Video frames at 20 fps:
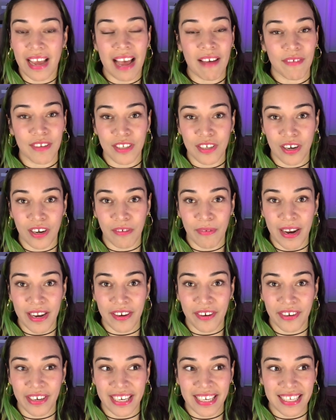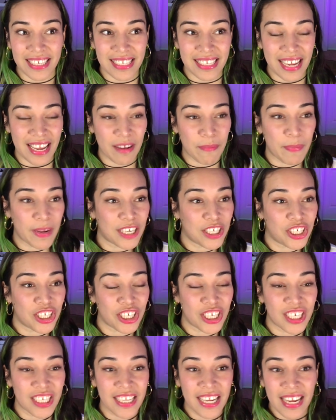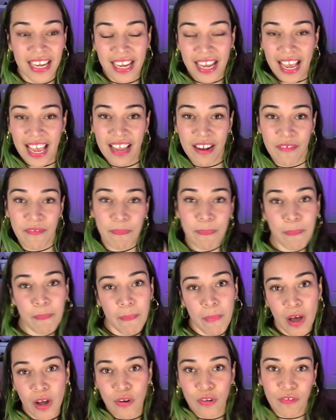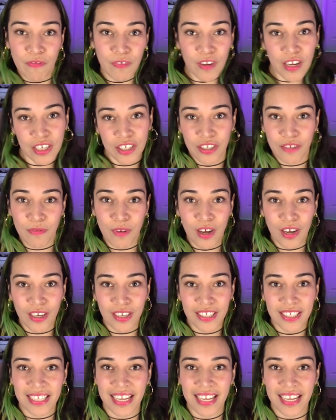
avatar renderings and pictures and model fashion walks.